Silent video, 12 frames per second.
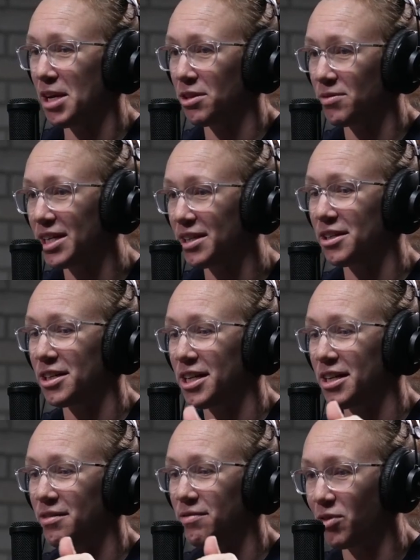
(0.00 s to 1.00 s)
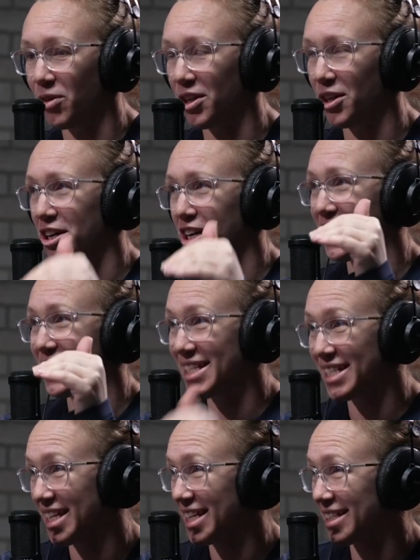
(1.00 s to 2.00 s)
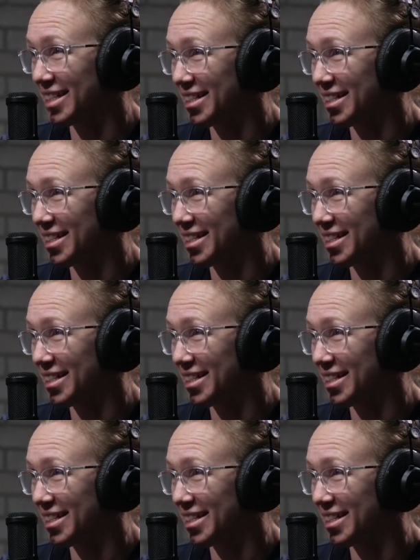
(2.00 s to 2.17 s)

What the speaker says: 3:30, 4:30, 6.